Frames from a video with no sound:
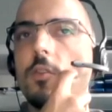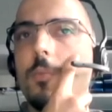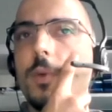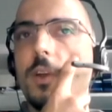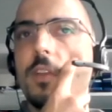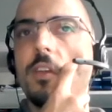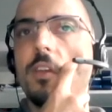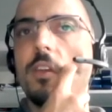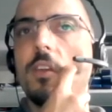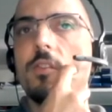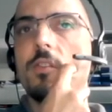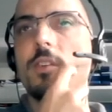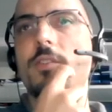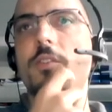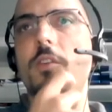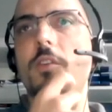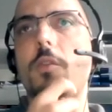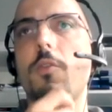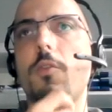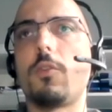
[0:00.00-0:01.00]
topic that is
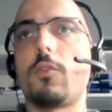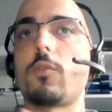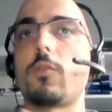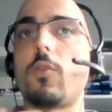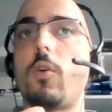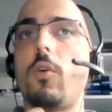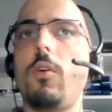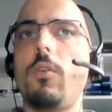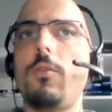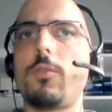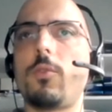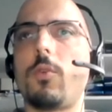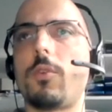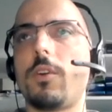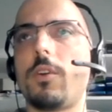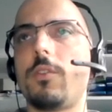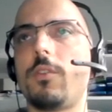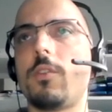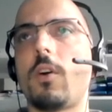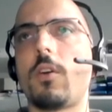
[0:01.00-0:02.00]
considered solved
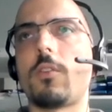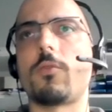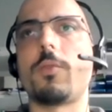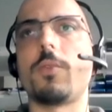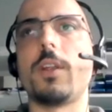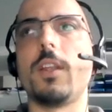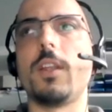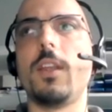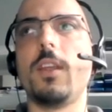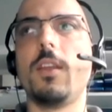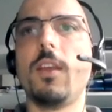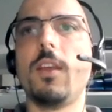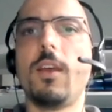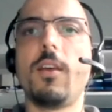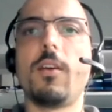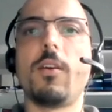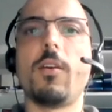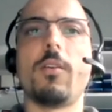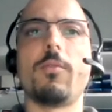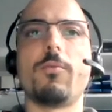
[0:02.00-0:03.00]
or is not really
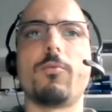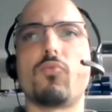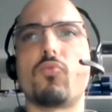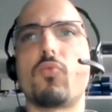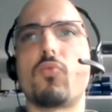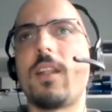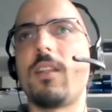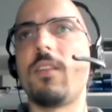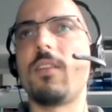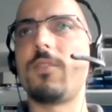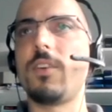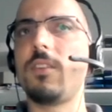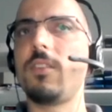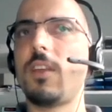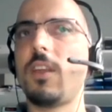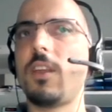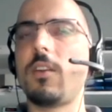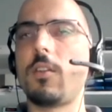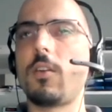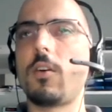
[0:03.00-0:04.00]

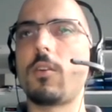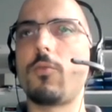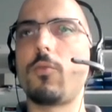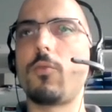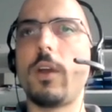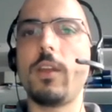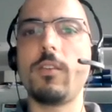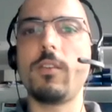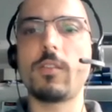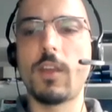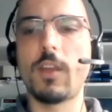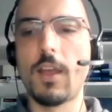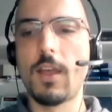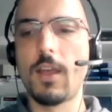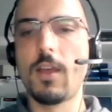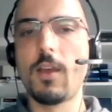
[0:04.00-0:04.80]
relevant in a lot of ways,